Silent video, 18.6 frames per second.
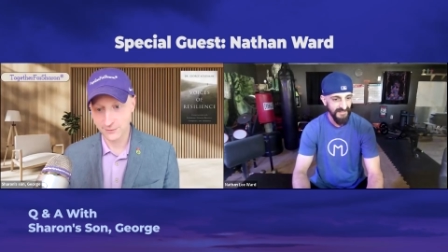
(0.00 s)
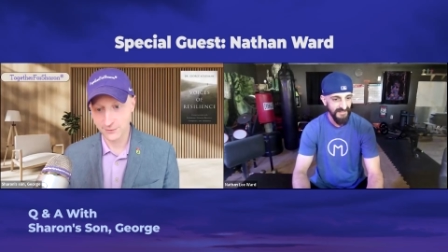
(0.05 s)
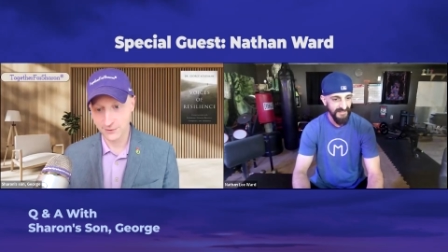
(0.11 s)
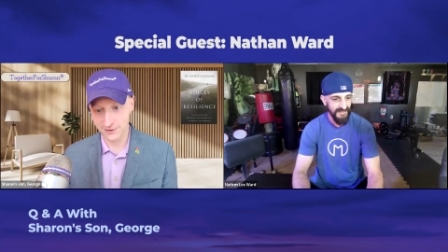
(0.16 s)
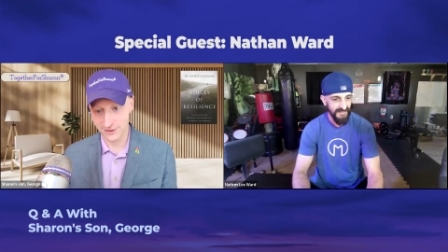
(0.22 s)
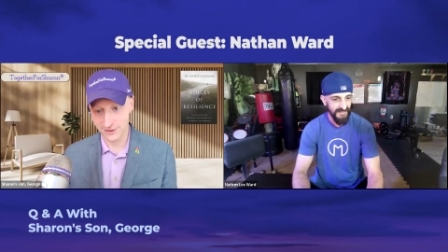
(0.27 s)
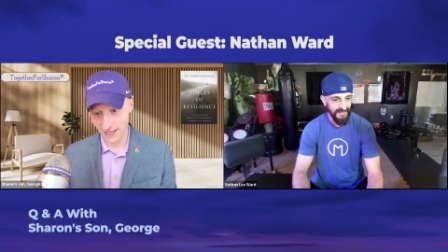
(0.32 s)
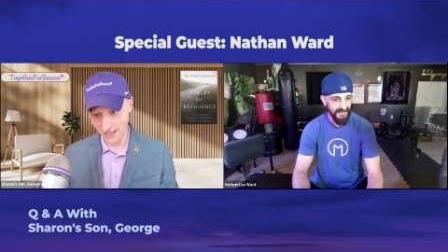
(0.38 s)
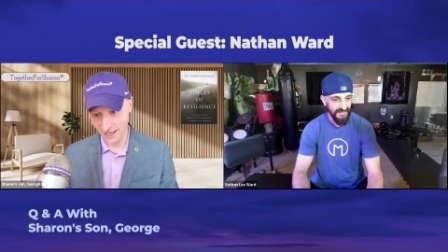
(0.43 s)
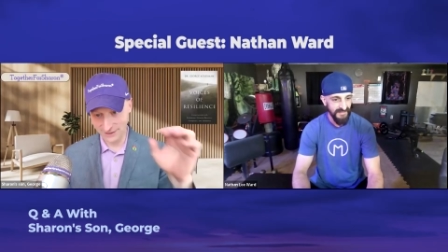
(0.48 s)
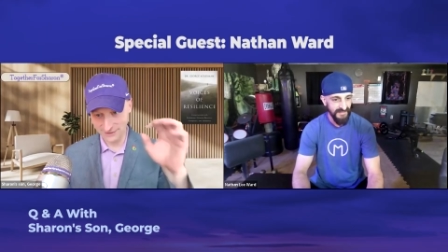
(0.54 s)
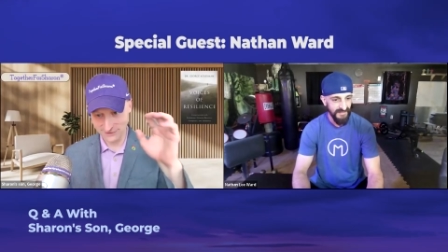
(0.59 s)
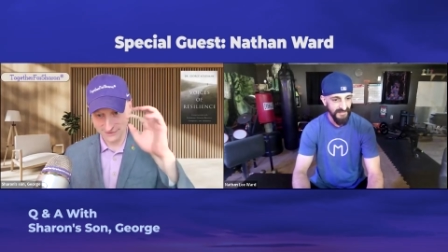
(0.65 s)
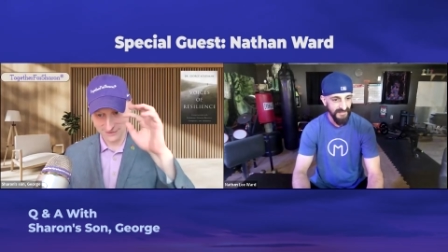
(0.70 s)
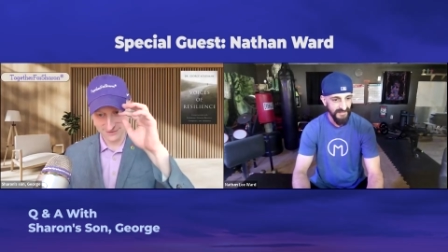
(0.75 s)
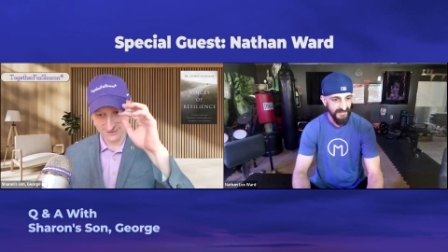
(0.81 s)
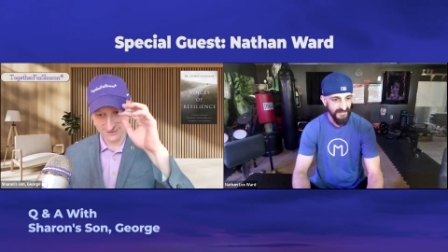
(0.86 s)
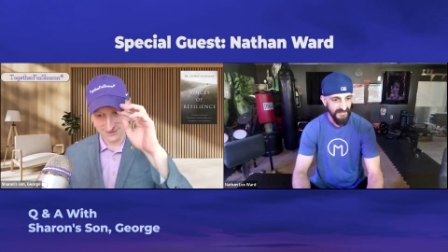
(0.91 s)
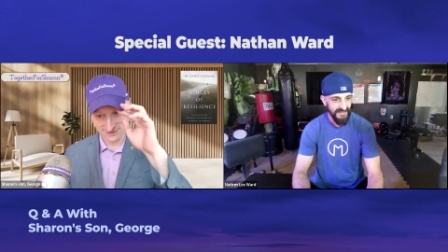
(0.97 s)
I wore the hat
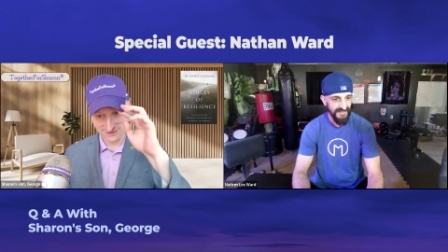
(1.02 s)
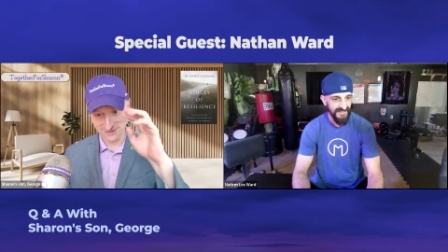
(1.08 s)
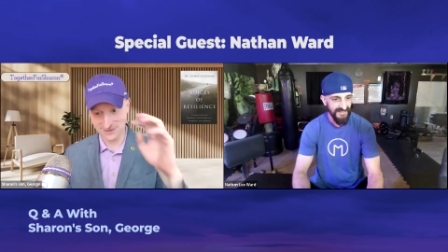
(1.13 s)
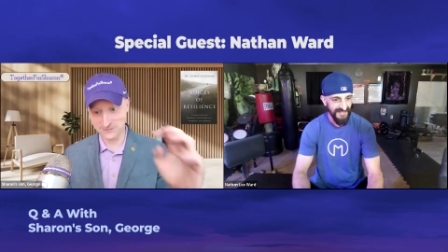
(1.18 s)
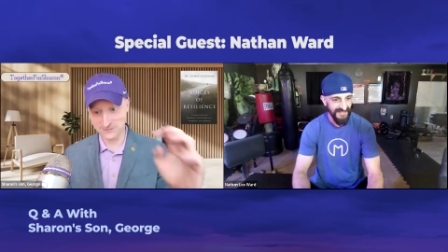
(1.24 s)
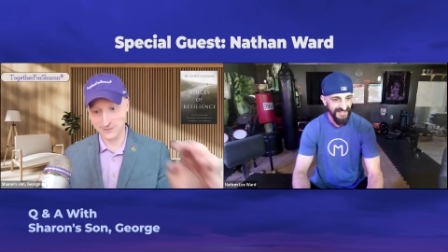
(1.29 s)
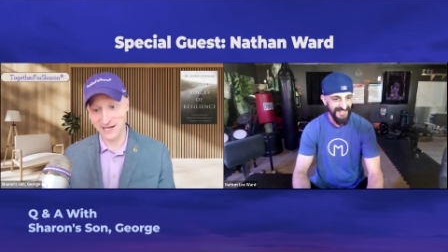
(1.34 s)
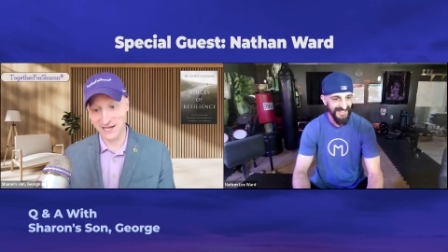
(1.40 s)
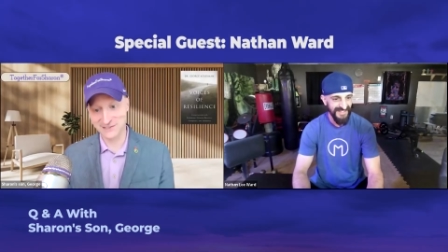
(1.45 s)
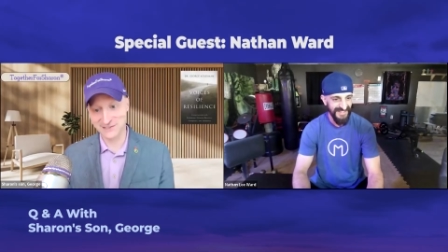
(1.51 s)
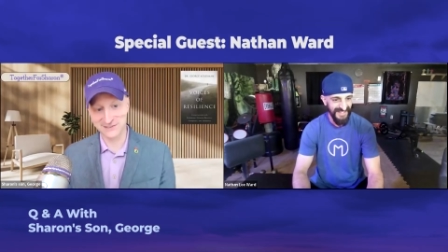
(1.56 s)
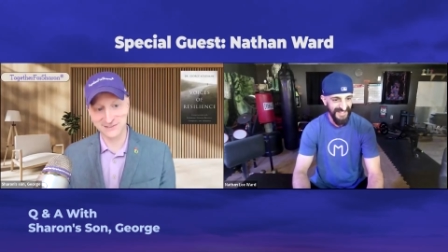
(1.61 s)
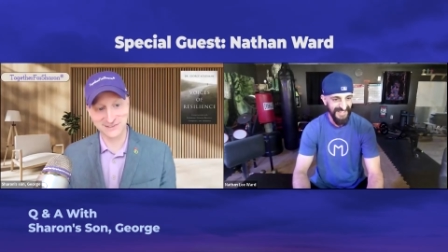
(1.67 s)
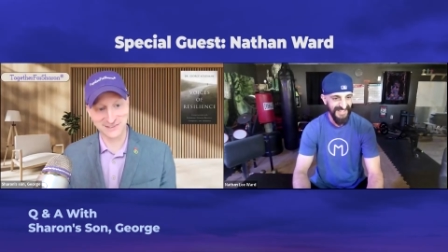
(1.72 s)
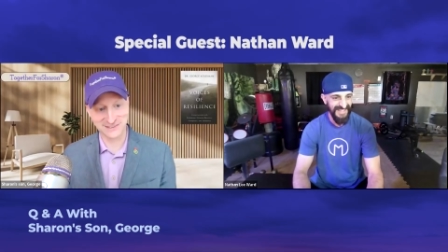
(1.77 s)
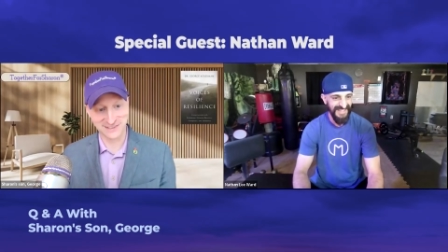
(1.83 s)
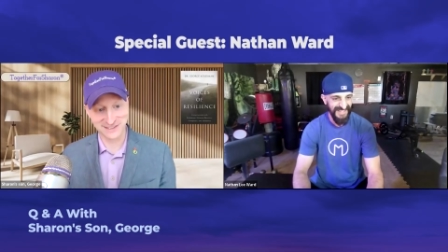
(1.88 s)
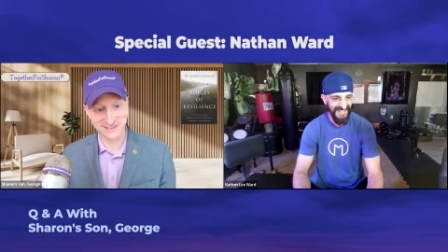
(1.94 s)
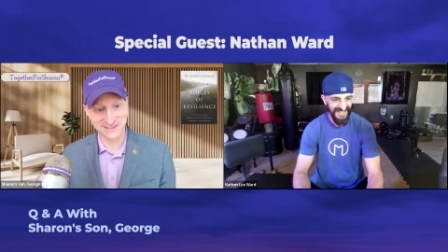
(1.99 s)
just to match you
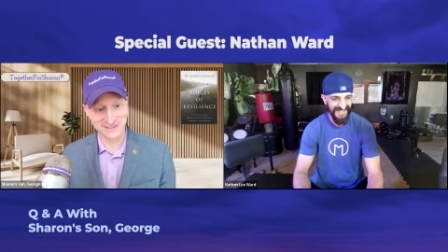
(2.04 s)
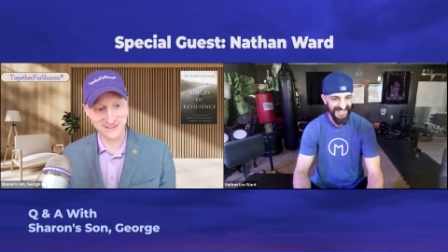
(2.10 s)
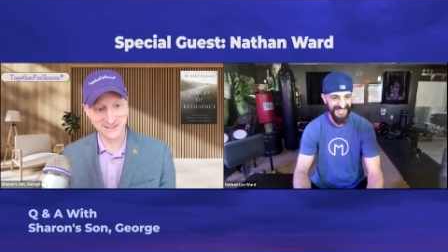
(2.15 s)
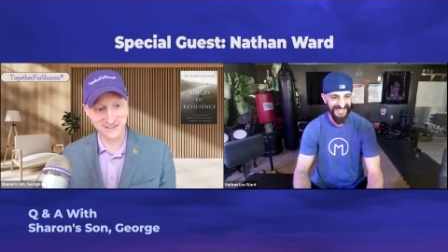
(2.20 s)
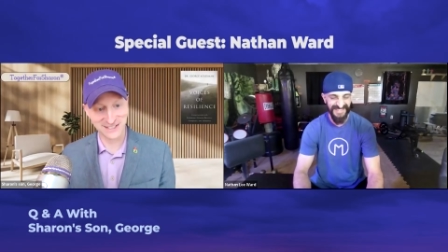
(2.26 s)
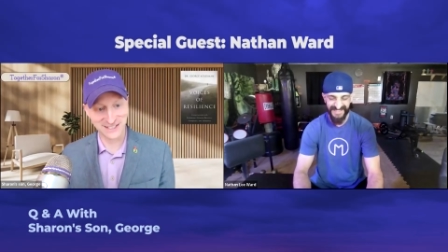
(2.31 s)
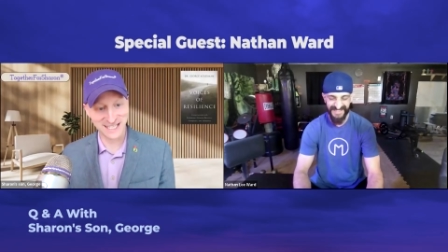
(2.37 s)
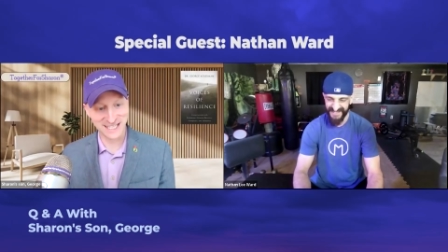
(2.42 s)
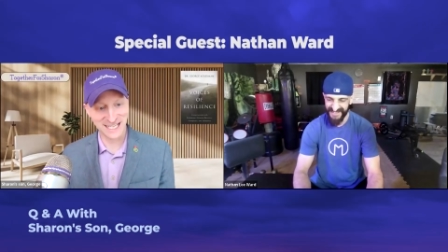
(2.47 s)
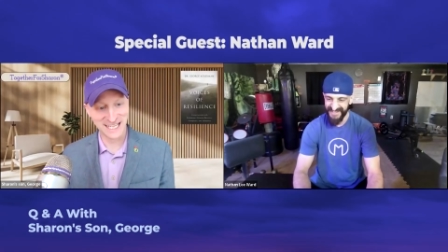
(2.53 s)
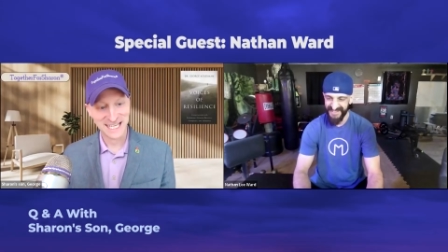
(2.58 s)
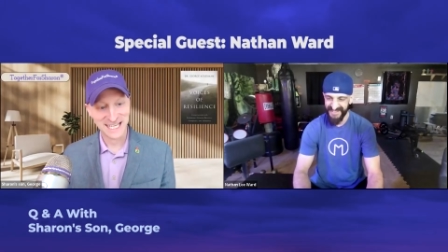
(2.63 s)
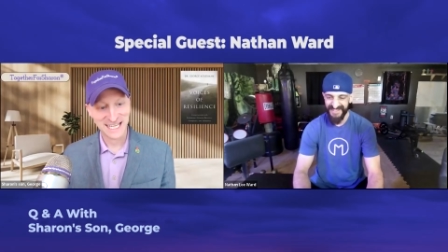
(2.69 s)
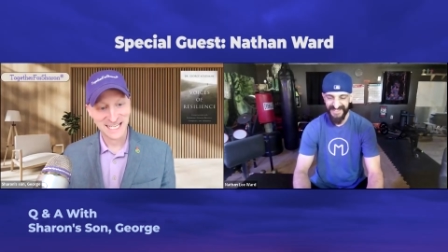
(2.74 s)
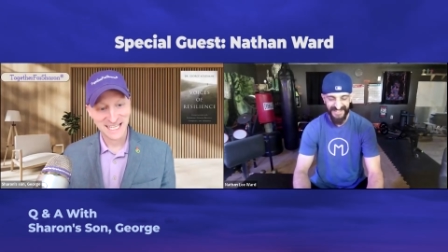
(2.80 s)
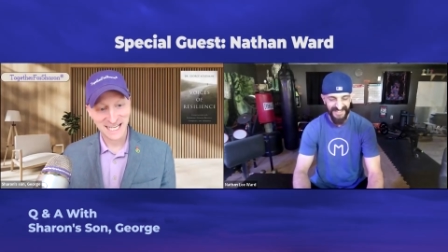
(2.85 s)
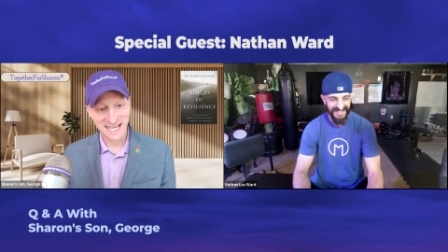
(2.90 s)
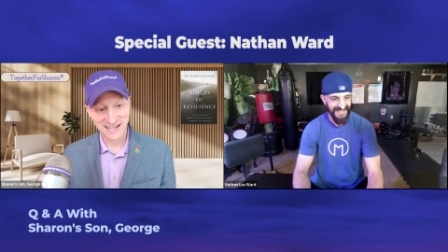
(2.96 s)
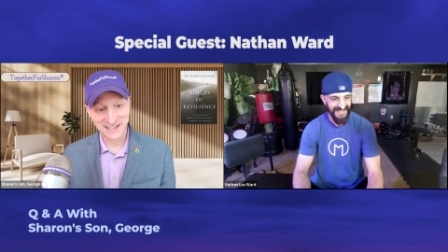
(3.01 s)
because I knew you.
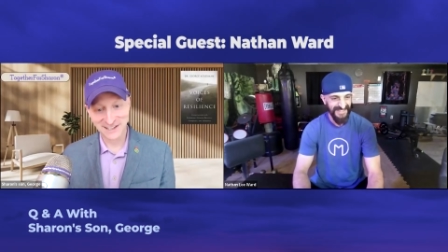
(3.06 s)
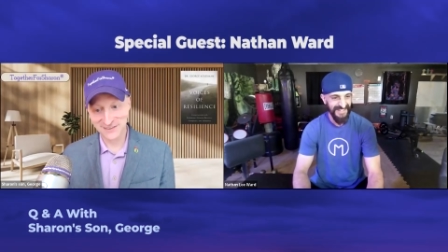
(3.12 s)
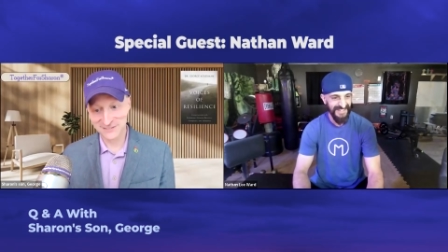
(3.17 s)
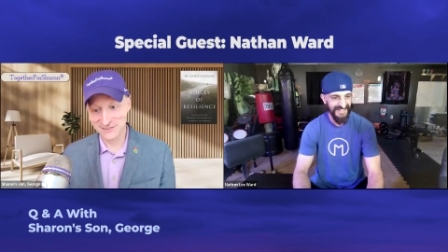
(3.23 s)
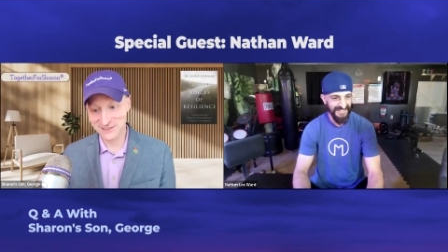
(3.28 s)
I love,